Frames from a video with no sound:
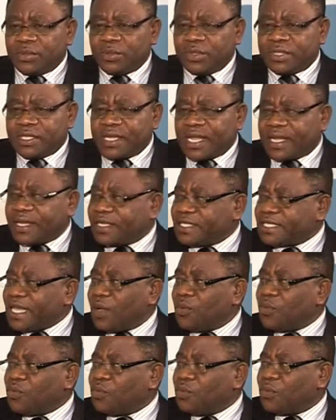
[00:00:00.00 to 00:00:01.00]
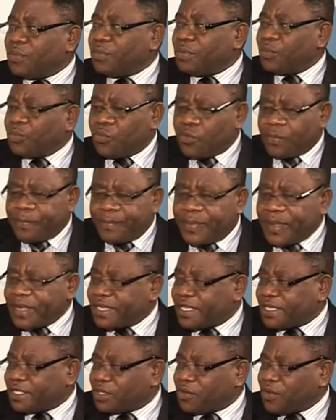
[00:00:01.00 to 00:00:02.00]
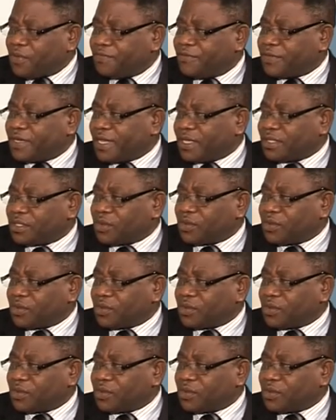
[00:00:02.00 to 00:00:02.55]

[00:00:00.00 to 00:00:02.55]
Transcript: see that the child will build his confidence,